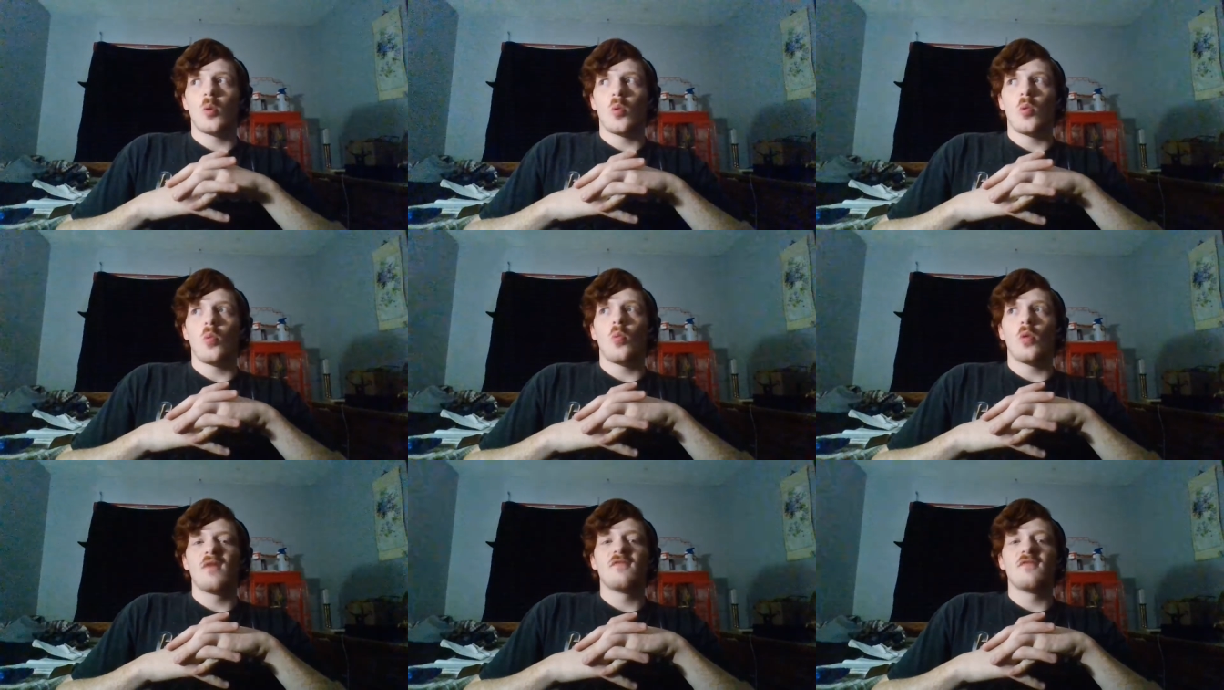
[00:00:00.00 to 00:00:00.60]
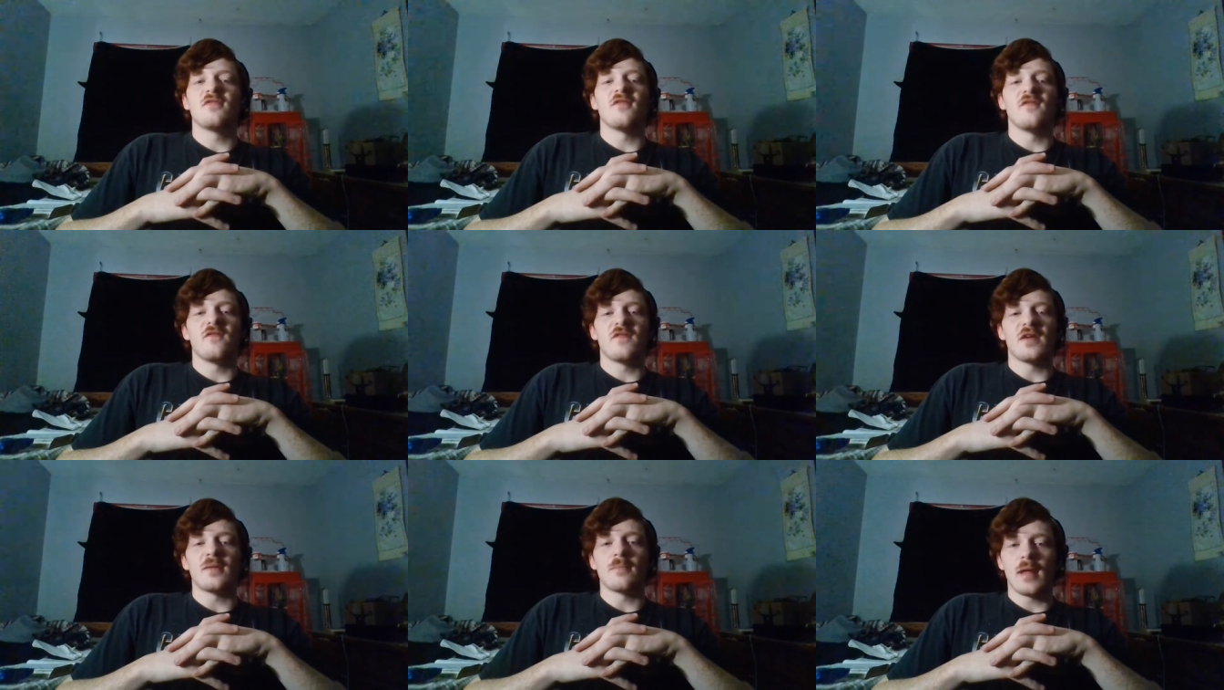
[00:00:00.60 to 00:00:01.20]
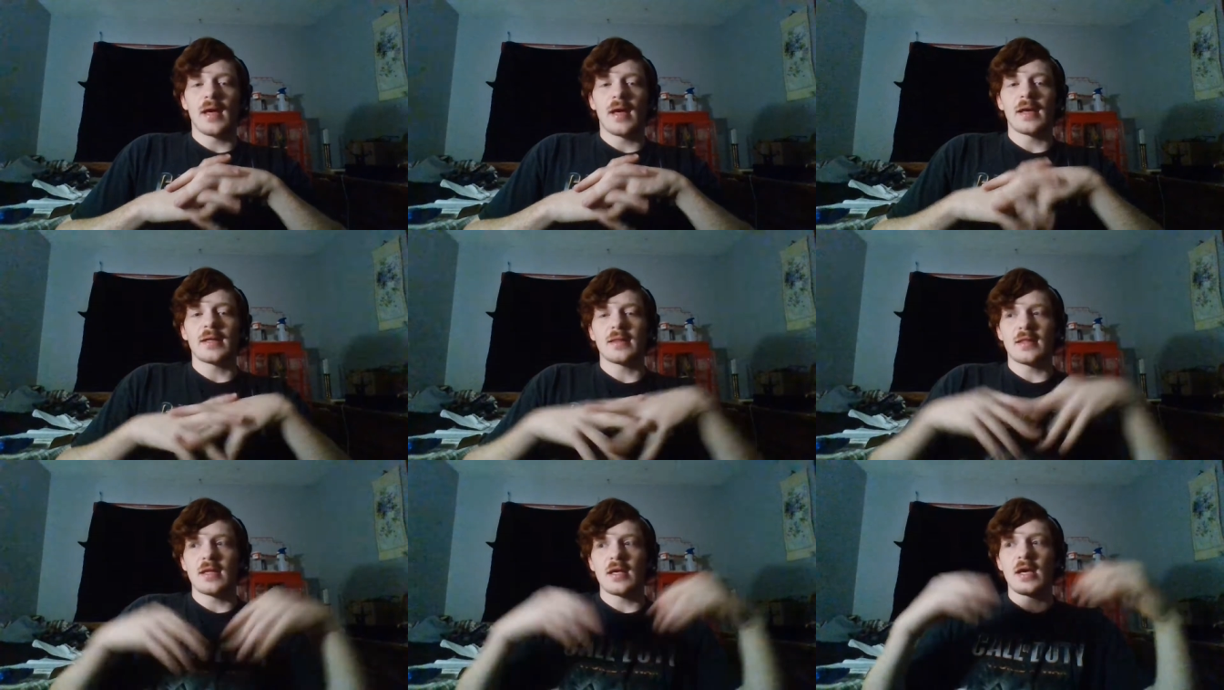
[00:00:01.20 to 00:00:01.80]
one of the vid like
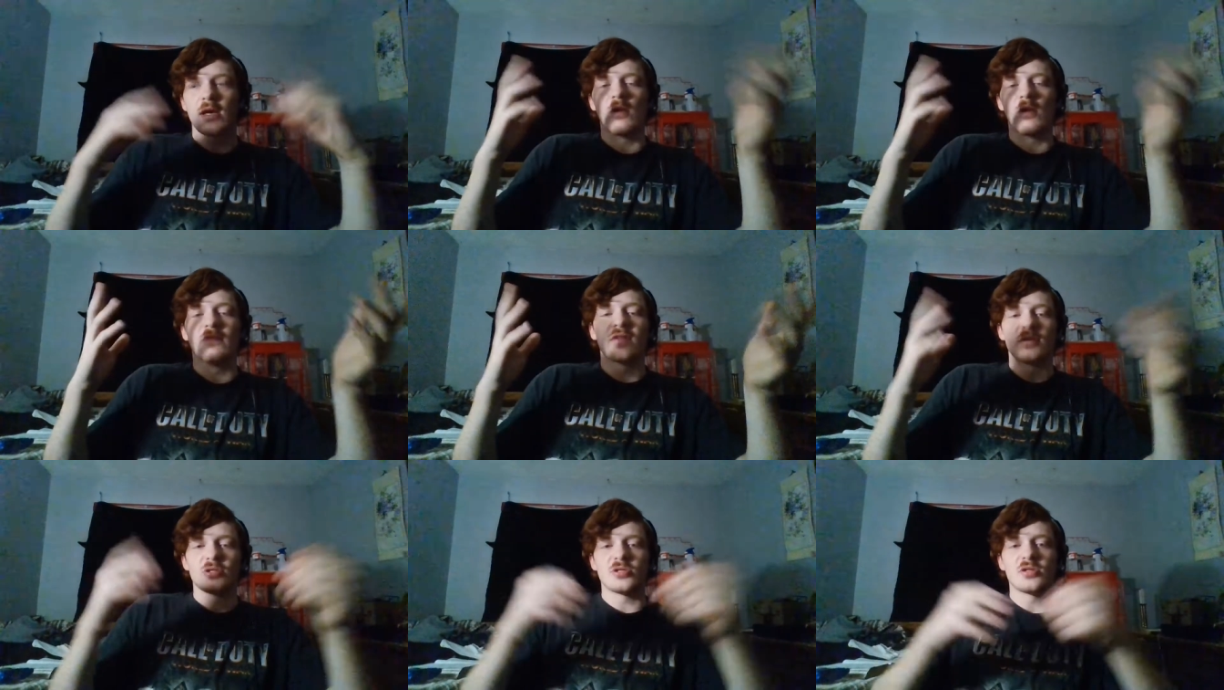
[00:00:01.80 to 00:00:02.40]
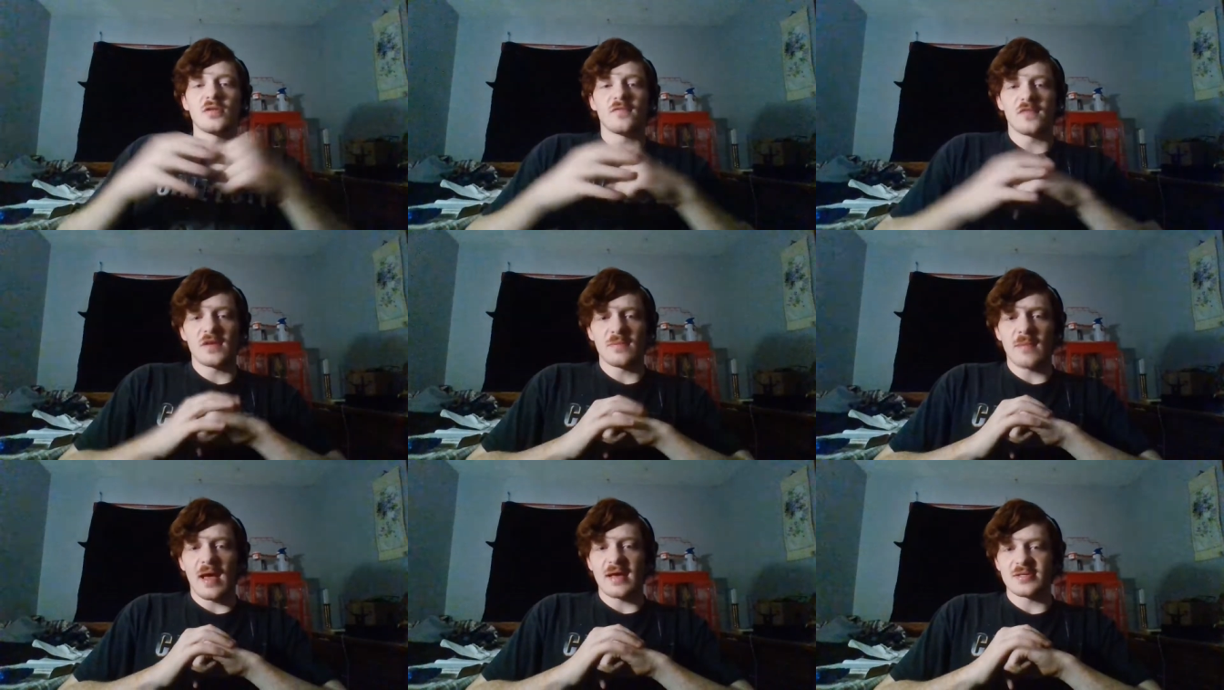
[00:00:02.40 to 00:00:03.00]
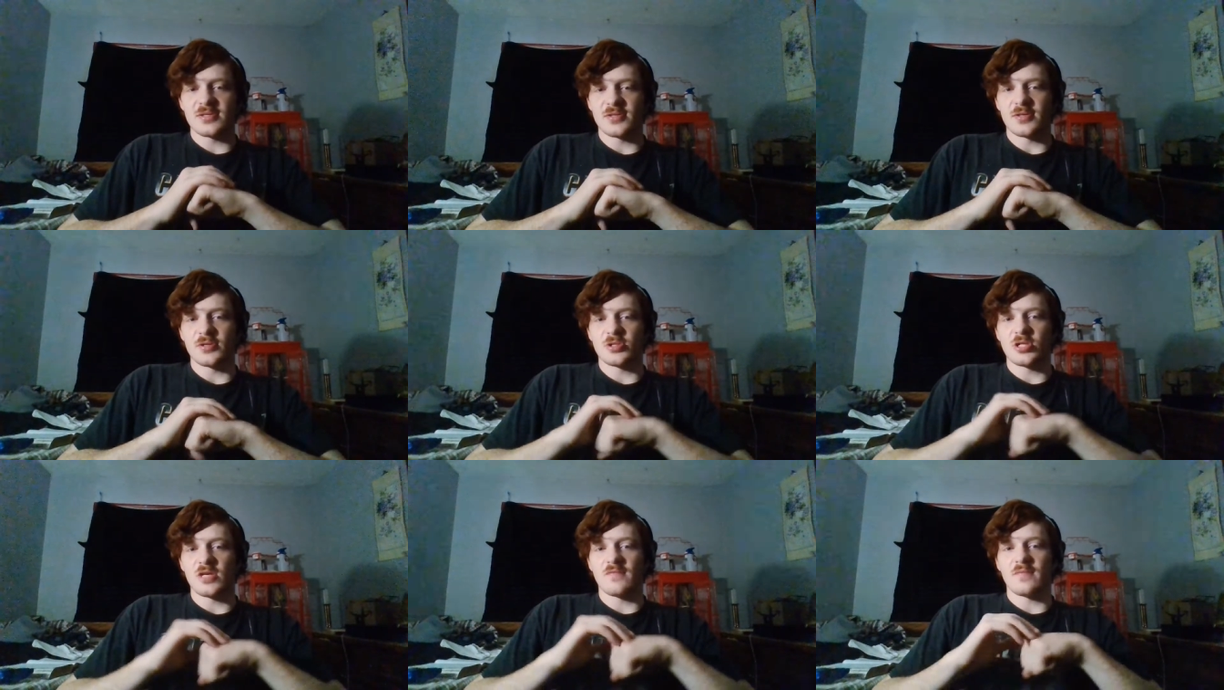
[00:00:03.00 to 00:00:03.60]
the equivalent to the vidmaster
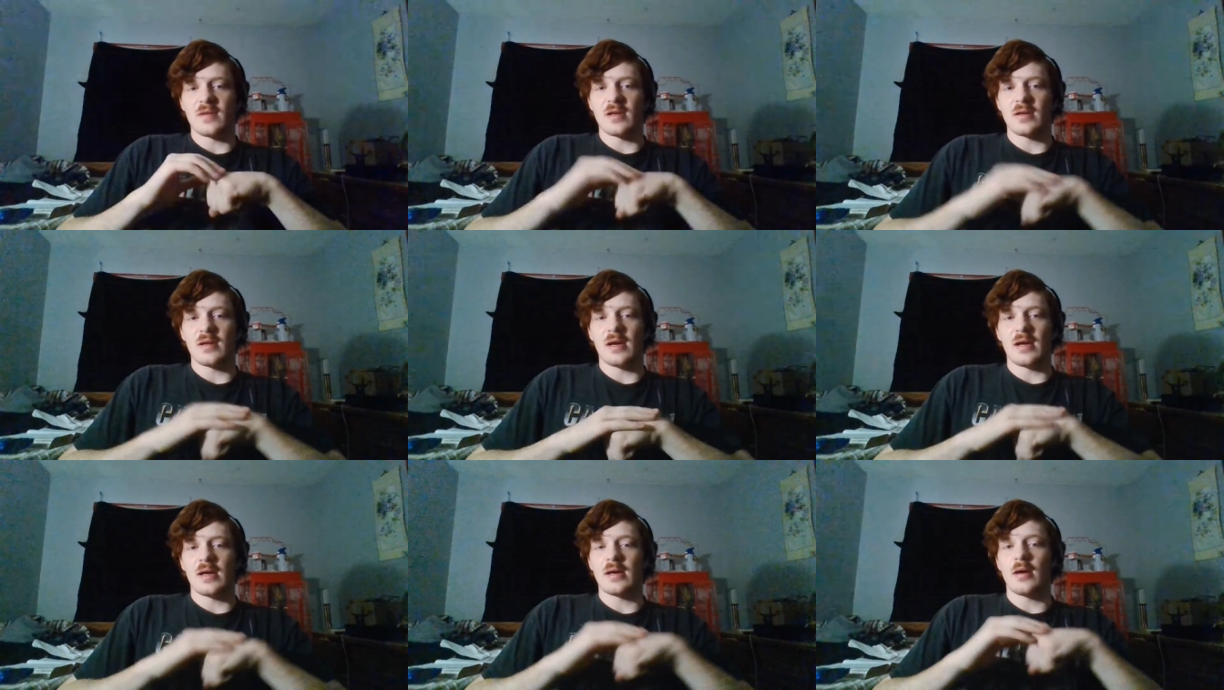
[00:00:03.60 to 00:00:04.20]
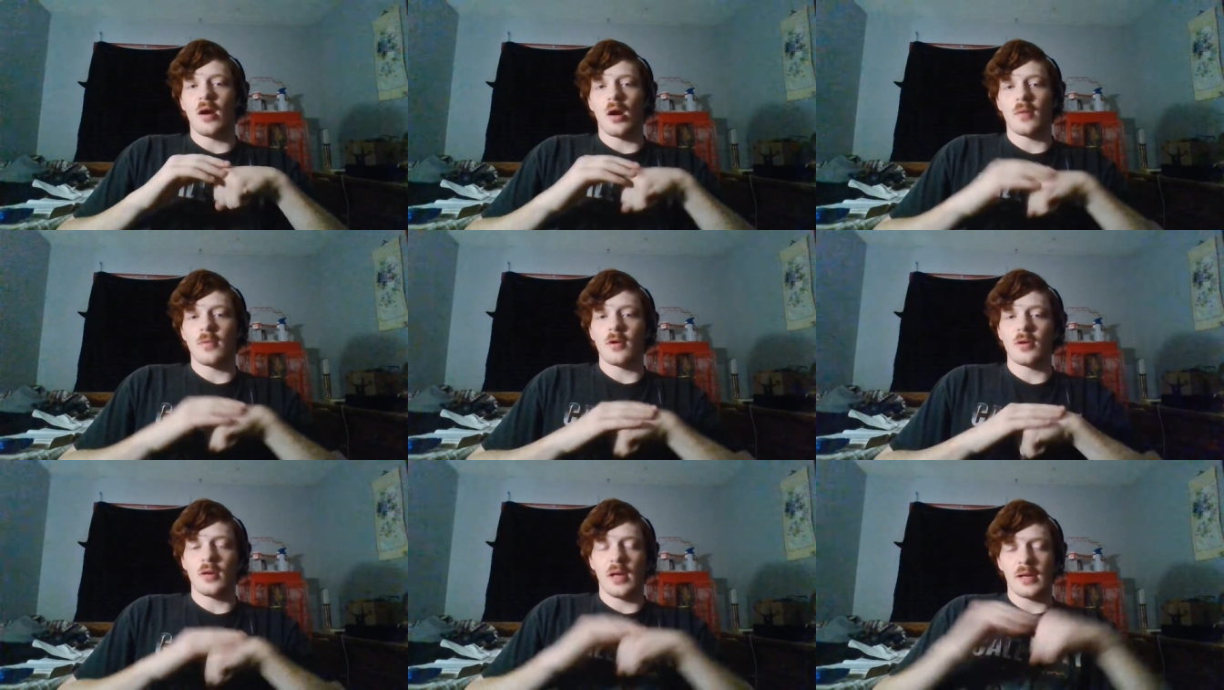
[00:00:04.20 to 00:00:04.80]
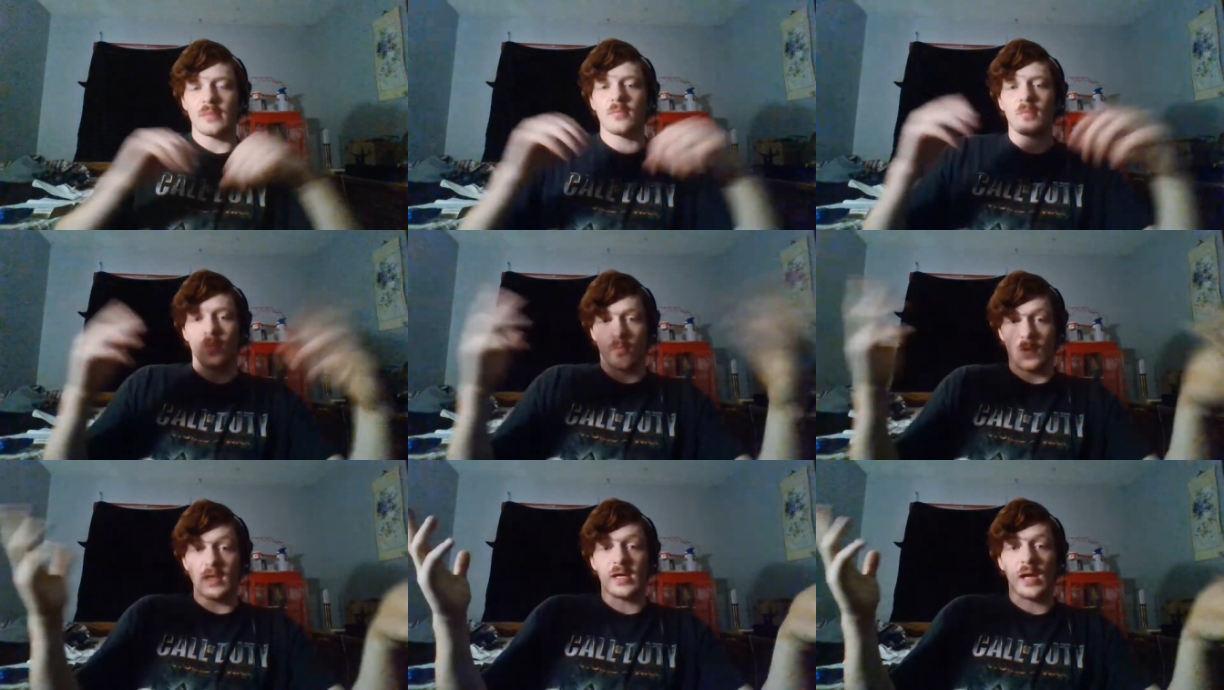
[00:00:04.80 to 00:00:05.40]
achievement uh, armor like
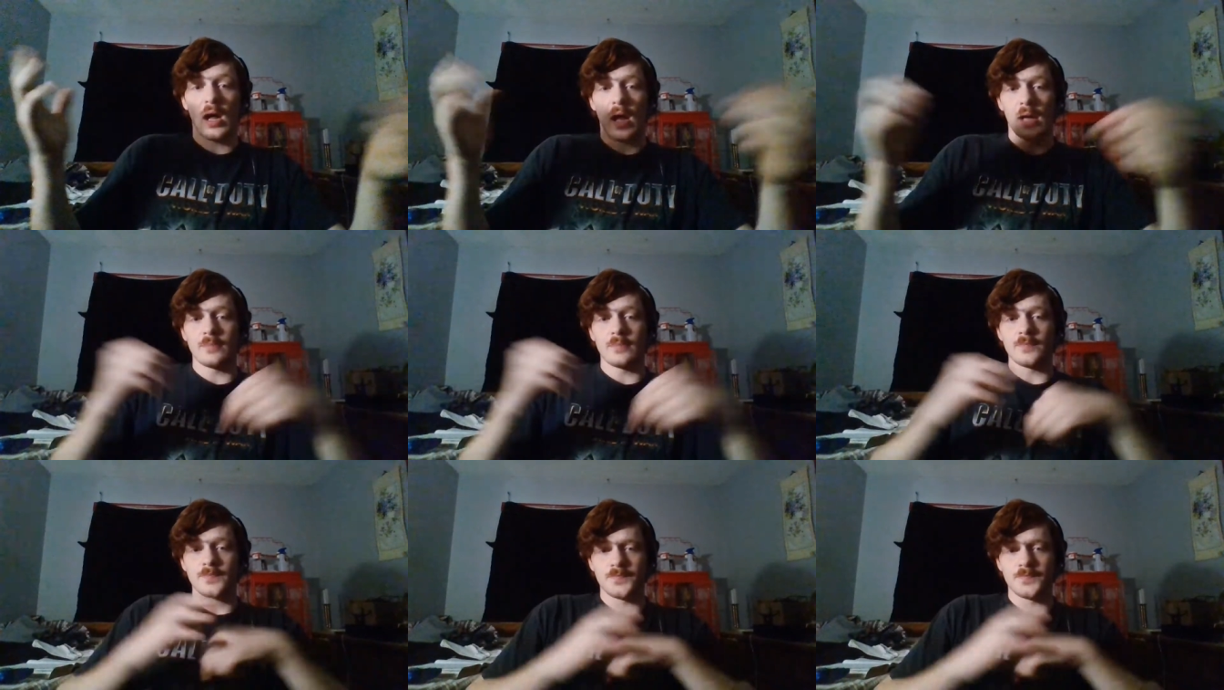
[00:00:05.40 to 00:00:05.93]
recon